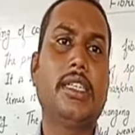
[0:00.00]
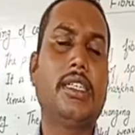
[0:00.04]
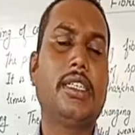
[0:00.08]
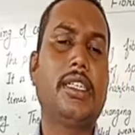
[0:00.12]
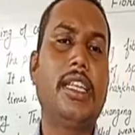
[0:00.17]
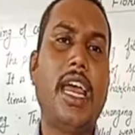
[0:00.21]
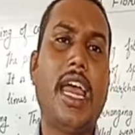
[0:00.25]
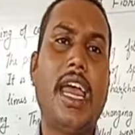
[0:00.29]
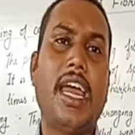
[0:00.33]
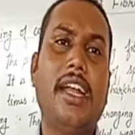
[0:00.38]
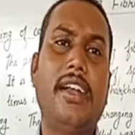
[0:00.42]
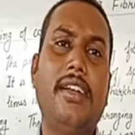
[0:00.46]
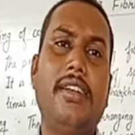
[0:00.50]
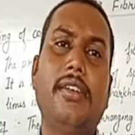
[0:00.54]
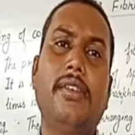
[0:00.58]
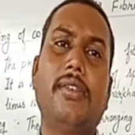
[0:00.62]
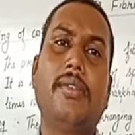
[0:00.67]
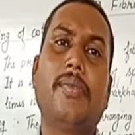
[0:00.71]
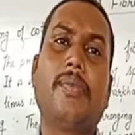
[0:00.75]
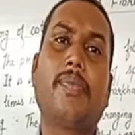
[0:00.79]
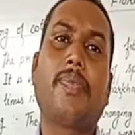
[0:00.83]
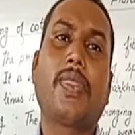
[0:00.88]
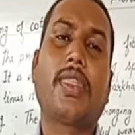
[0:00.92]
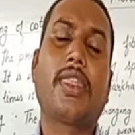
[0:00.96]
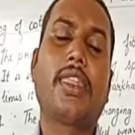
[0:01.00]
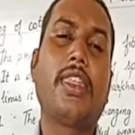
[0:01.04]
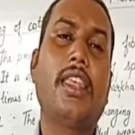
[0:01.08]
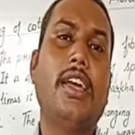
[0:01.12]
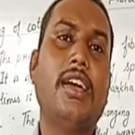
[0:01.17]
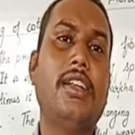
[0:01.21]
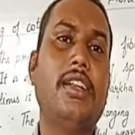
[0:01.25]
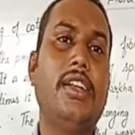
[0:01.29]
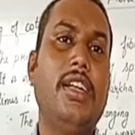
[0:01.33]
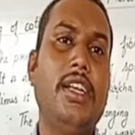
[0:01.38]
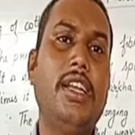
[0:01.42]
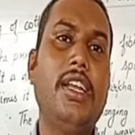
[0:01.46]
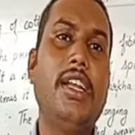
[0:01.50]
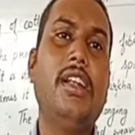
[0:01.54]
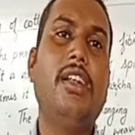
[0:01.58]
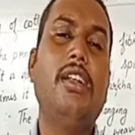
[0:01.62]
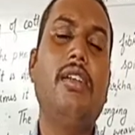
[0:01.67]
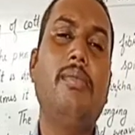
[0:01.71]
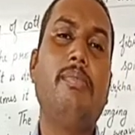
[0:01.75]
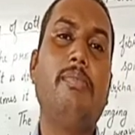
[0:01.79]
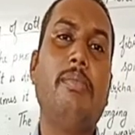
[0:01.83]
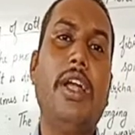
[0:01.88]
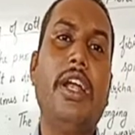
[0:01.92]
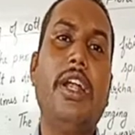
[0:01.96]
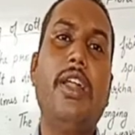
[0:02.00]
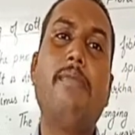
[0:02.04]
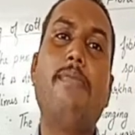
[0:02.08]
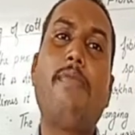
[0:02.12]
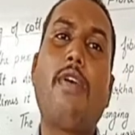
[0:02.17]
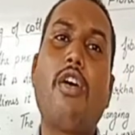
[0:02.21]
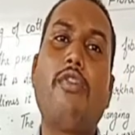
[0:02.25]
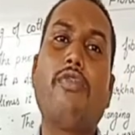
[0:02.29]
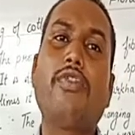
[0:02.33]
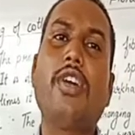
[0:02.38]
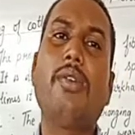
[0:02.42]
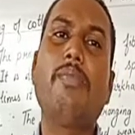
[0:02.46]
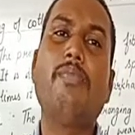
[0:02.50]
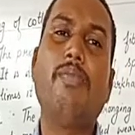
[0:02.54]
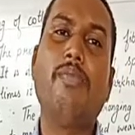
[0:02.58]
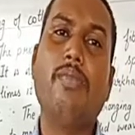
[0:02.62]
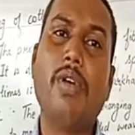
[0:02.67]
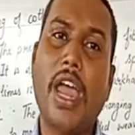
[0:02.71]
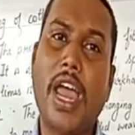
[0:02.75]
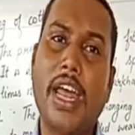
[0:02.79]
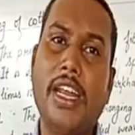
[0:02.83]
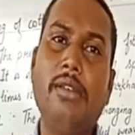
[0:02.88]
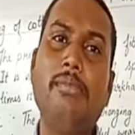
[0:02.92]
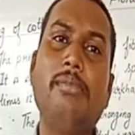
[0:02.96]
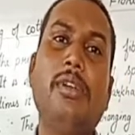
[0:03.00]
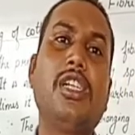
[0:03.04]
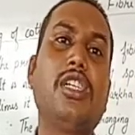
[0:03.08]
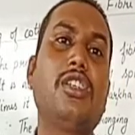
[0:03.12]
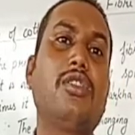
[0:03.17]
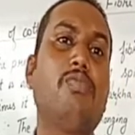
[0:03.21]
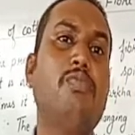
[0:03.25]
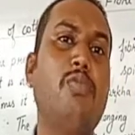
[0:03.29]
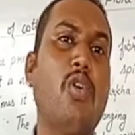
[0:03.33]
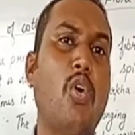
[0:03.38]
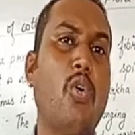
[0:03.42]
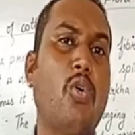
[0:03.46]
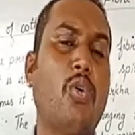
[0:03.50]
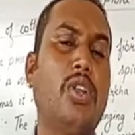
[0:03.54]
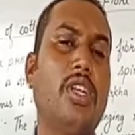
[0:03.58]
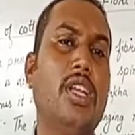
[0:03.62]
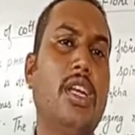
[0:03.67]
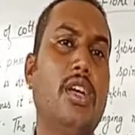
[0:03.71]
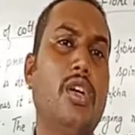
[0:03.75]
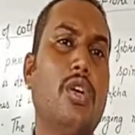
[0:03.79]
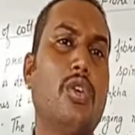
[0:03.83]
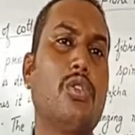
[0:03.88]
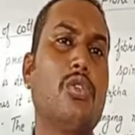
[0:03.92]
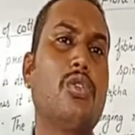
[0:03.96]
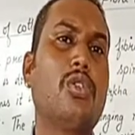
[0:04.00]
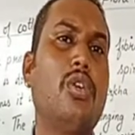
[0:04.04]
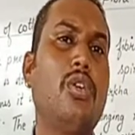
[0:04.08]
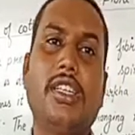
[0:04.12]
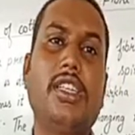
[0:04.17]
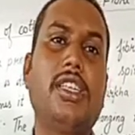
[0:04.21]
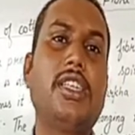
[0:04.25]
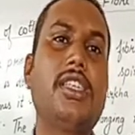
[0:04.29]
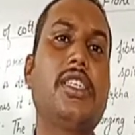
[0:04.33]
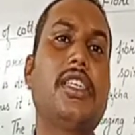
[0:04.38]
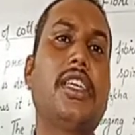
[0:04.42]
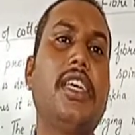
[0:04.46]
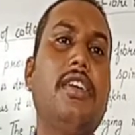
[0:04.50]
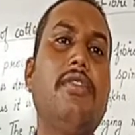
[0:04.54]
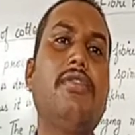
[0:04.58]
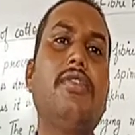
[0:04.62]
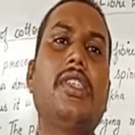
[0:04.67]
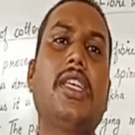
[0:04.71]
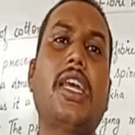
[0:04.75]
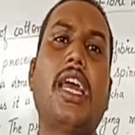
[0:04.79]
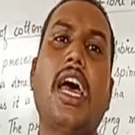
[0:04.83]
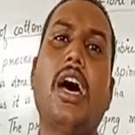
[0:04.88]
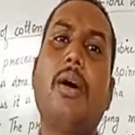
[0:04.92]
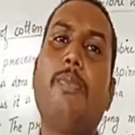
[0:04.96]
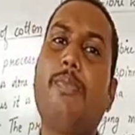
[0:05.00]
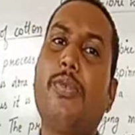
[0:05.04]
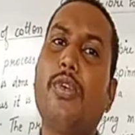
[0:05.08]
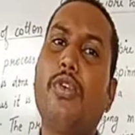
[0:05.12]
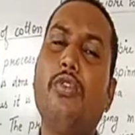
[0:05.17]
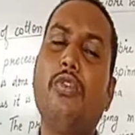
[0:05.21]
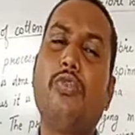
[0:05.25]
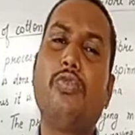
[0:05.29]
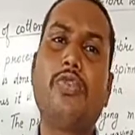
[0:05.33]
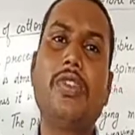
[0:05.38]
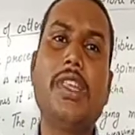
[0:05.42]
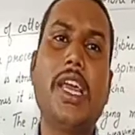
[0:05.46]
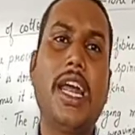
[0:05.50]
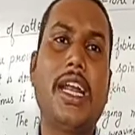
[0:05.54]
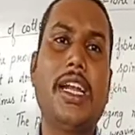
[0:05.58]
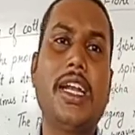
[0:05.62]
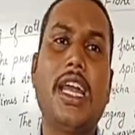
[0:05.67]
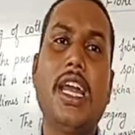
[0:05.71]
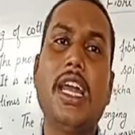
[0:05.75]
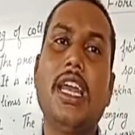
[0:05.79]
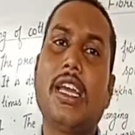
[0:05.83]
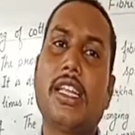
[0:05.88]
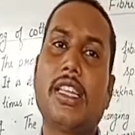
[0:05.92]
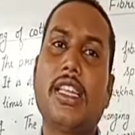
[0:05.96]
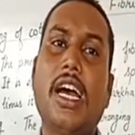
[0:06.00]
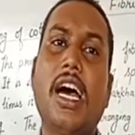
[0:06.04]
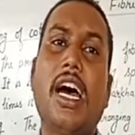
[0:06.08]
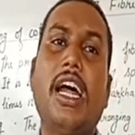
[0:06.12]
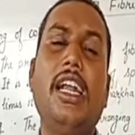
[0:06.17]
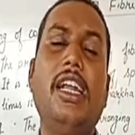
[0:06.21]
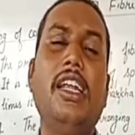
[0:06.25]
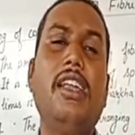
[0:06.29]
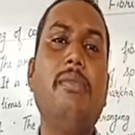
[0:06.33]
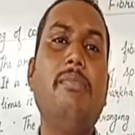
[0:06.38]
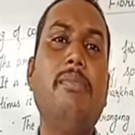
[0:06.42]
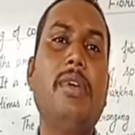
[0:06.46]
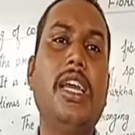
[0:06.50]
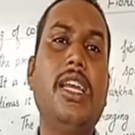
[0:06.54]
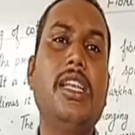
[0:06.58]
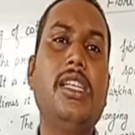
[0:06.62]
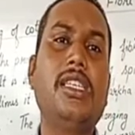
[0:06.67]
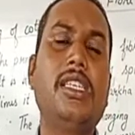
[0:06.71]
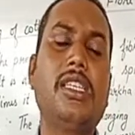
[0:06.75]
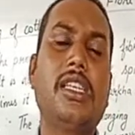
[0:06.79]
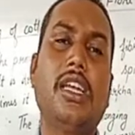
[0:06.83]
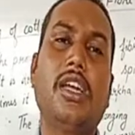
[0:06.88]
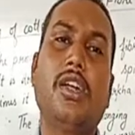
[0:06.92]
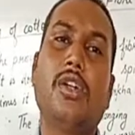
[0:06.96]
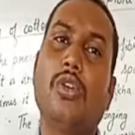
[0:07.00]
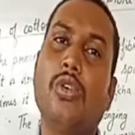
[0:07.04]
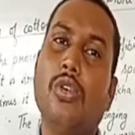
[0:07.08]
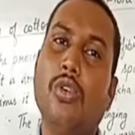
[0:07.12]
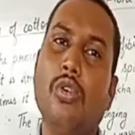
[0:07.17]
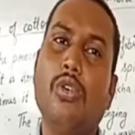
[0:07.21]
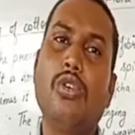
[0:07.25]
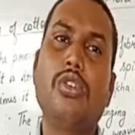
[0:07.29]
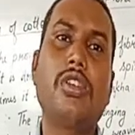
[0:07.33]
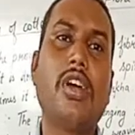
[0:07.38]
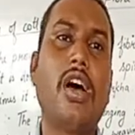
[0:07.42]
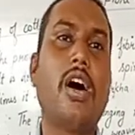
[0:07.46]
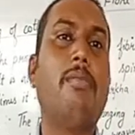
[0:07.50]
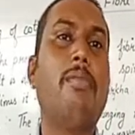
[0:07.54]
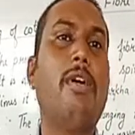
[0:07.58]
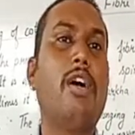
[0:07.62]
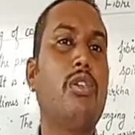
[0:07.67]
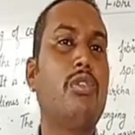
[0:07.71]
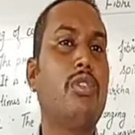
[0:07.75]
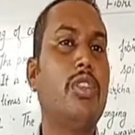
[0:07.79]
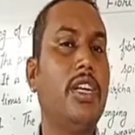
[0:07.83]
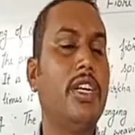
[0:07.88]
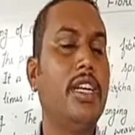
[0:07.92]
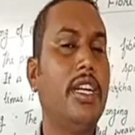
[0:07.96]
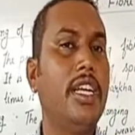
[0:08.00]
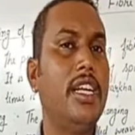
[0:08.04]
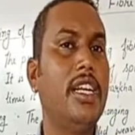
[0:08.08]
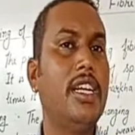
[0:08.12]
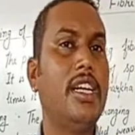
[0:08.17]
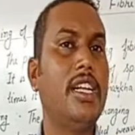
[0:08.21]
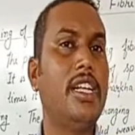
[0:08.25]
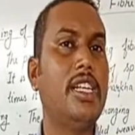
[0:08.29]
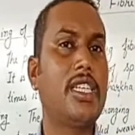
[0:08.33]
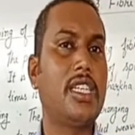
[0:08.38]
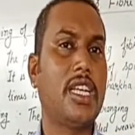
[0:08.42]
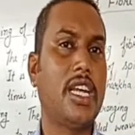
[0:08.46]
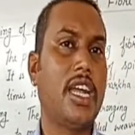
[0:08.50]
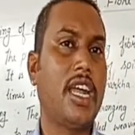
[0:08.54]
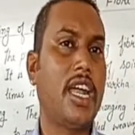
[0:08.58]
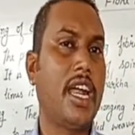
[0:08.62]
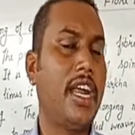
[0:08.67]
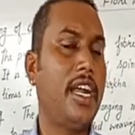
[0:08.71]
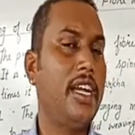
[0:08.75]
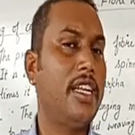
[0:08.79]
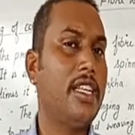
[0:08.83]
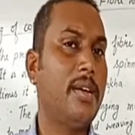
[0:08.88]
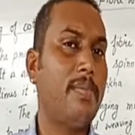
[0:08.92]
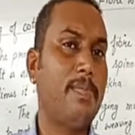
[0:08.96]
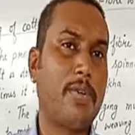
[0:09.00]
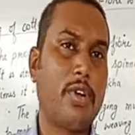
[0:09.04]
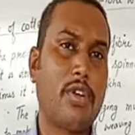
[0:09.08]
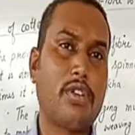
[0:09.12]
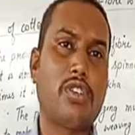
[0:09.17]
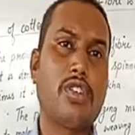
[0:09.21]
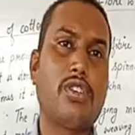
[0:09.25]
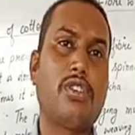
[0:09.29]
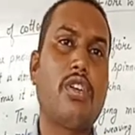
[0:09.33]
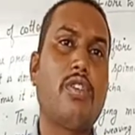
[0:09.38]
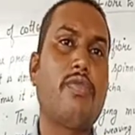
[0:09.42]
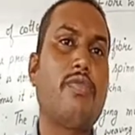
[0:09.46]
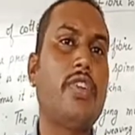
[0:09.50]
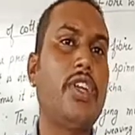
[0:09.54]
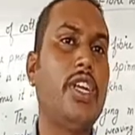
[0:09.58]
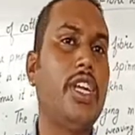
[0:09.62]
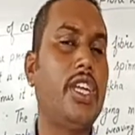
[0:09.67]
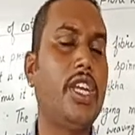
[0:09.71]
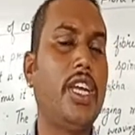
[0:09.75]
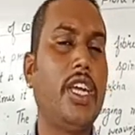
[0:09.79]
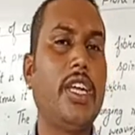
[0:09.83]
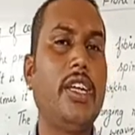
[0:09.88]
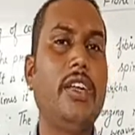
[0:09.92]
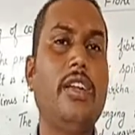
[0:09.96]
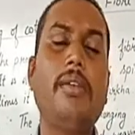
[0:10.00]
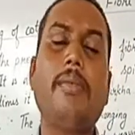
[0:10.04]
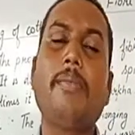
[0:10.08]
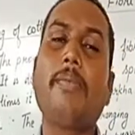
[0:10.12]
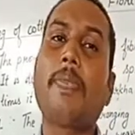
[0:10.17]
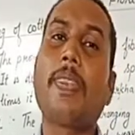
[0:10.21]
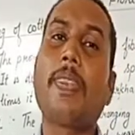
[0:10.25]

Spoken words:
that the needle made up of the animal's bone. So this gives a proof that the early men knows about the needles and the process of knitting.